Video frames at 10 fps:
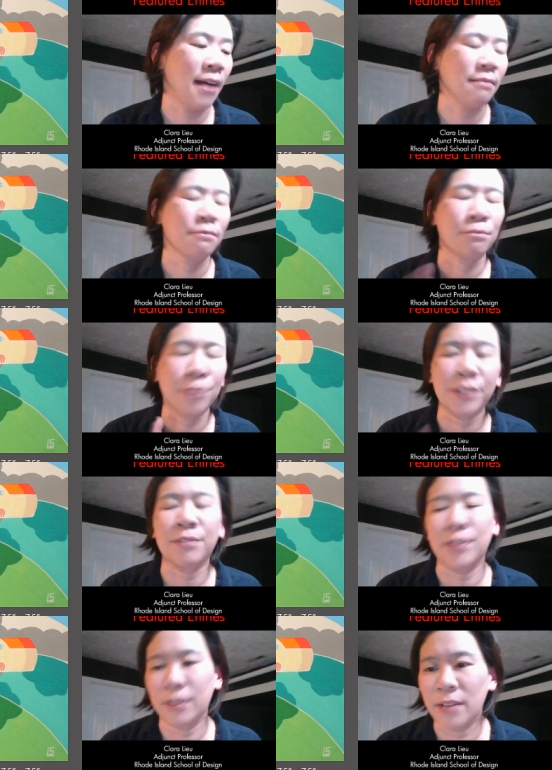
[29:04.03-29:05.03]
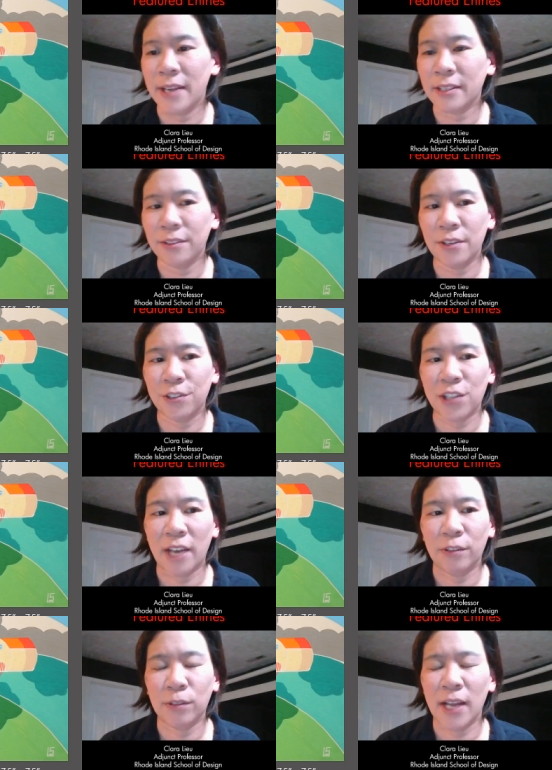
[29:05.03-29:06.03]
really, really like those
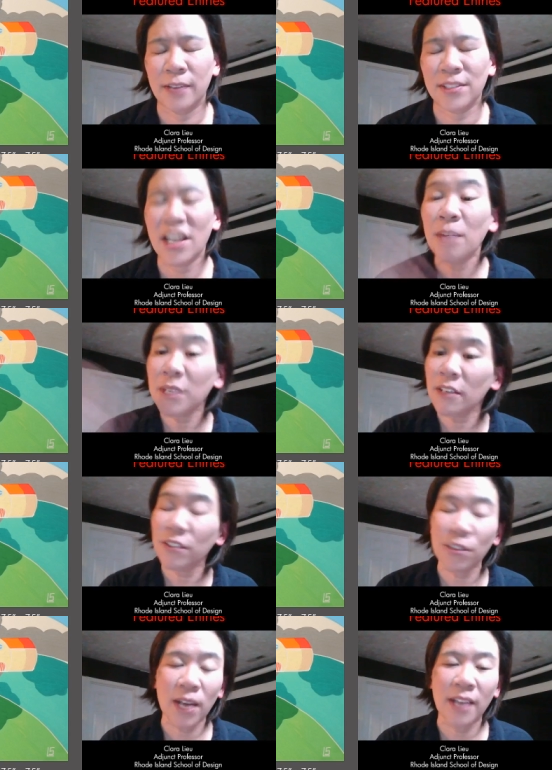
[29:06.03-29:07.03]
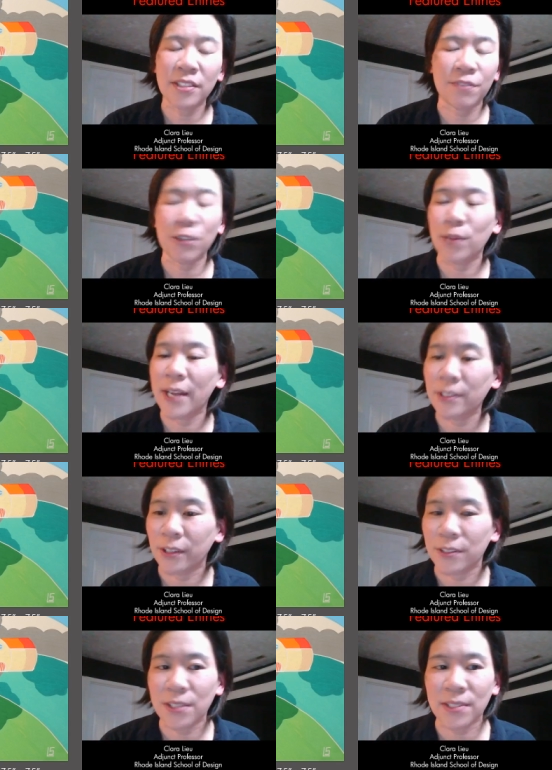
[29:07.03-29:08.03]
shadow clouds. Tell me, you guys, if you like
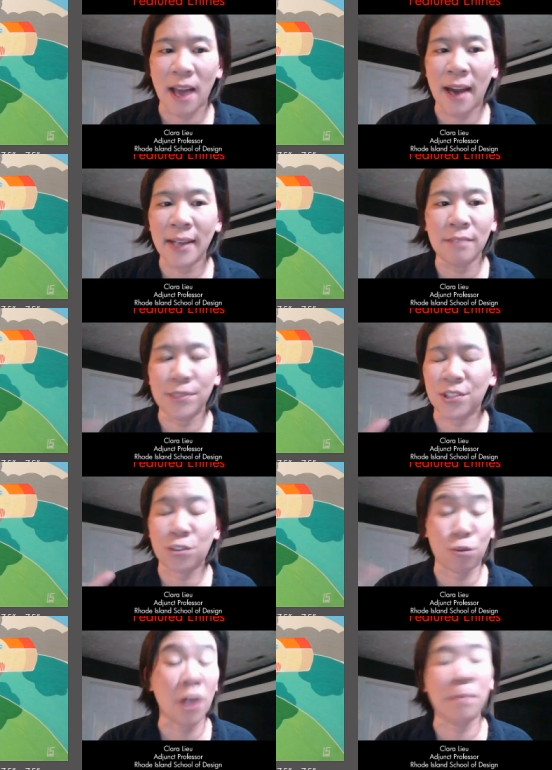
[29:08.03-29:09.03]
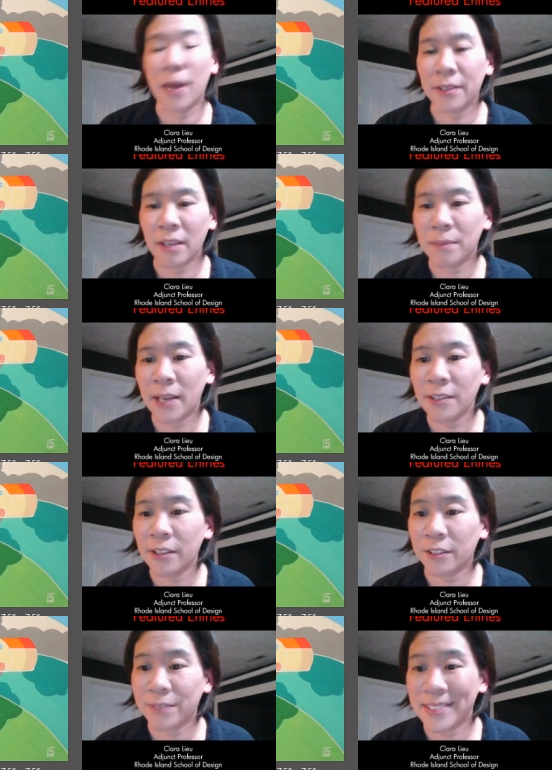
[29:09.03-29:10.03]
those, because I was struck by them and I think
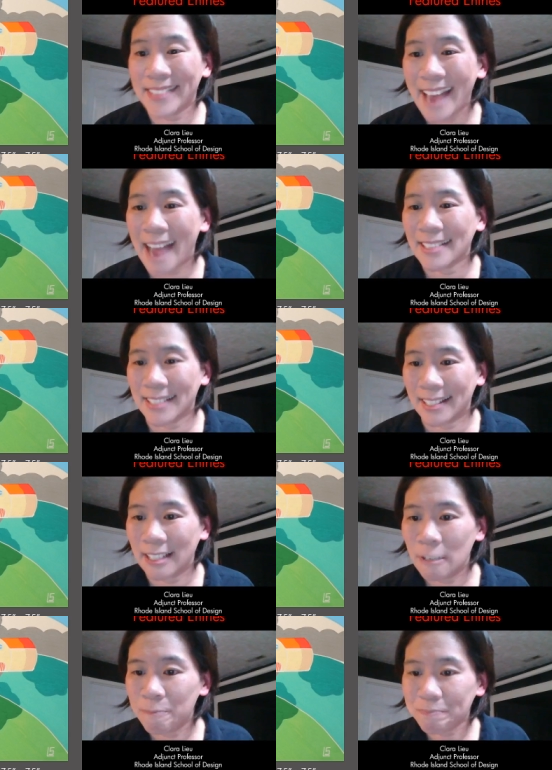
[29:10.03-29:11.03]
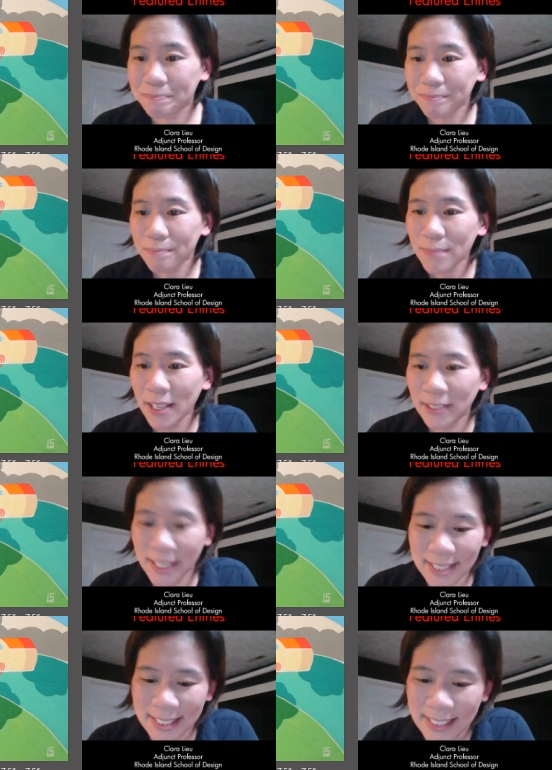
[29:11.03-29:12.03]
they're fantastic.
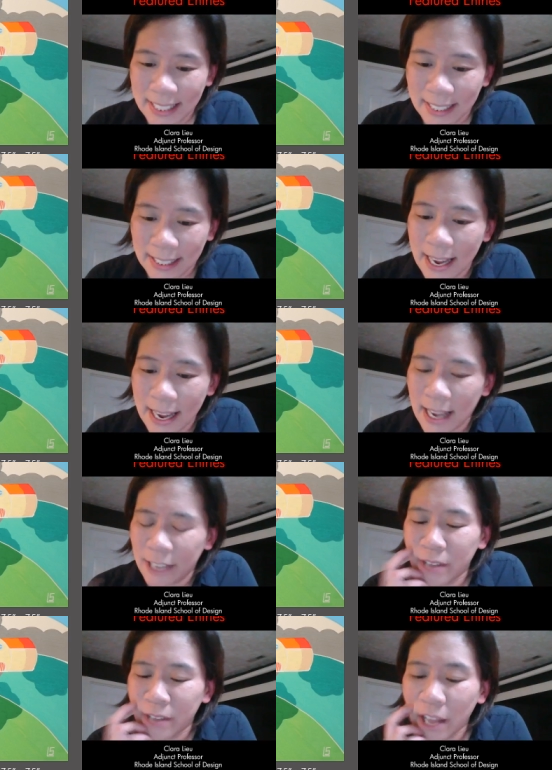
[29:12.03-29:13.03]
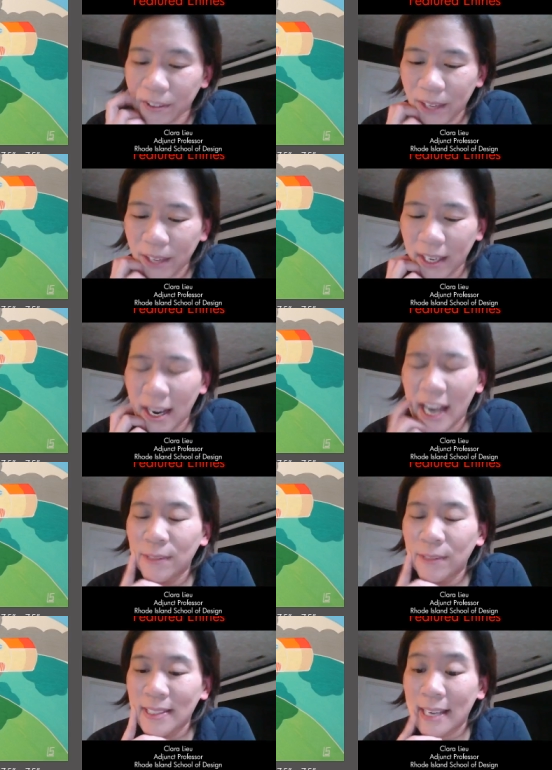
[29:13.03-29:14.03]
Let's see. Another thing I
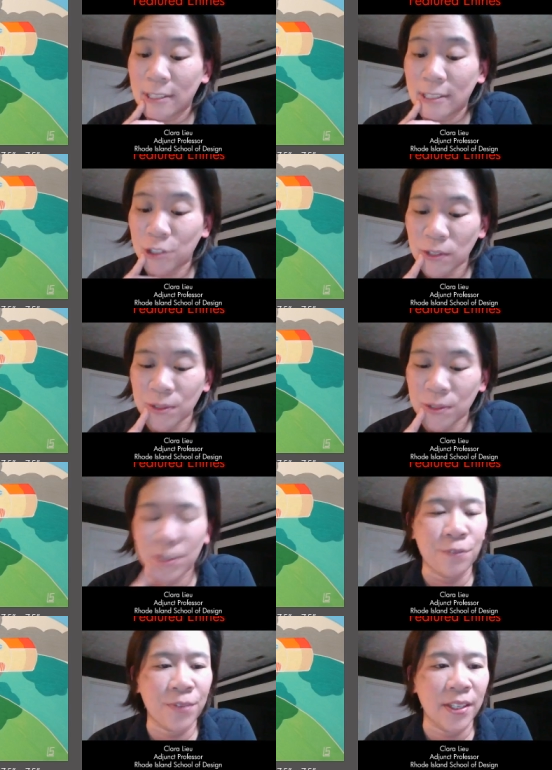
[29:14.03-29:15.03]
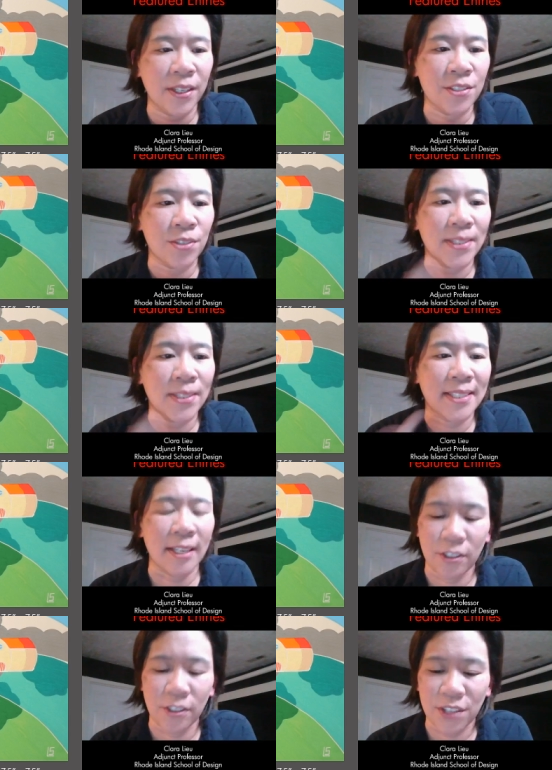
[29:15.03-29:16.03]
would say to Sophie, is you had said
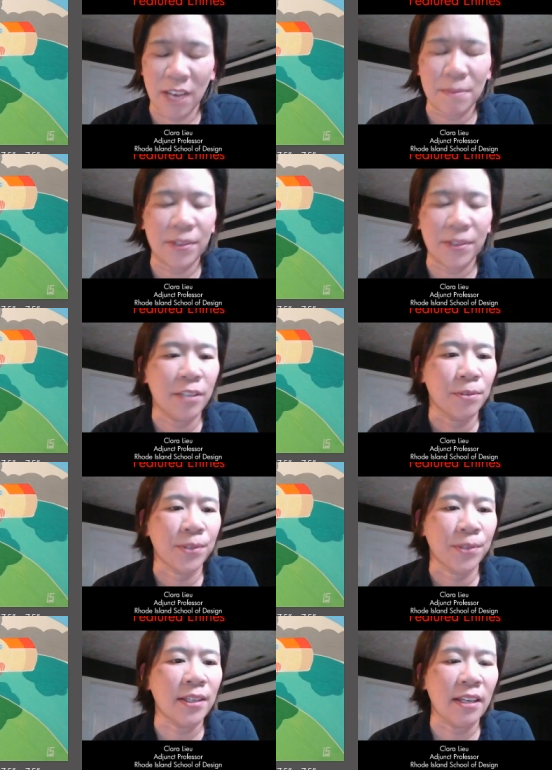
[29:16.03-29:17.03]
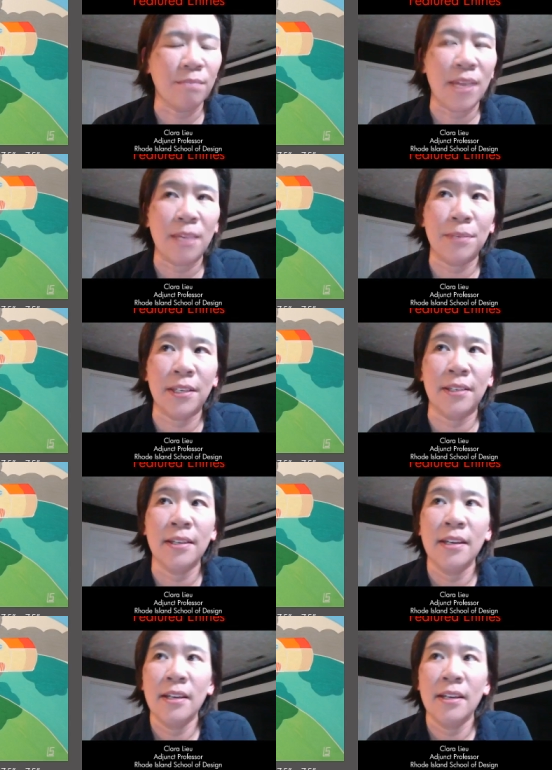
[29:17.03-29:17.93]
in your statement that you were thinking maybe